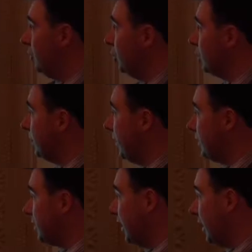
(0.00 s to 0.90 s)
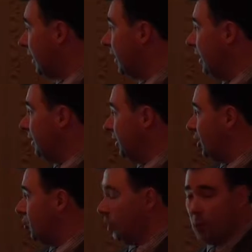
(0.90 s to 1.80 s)
would expect, are that
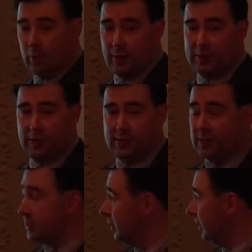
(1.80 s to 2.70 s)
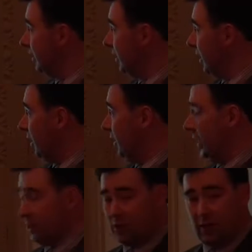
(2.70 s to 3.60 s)
equilibrium exists,
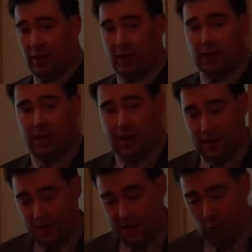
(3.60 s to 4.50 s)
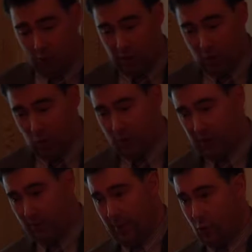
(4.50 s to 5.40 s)
that in any equilibrium,
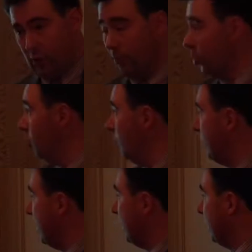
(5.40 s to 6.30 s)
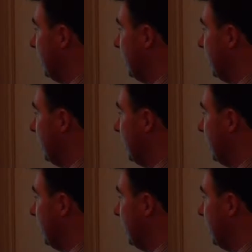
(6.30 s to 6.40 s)
and by equilibrium we mean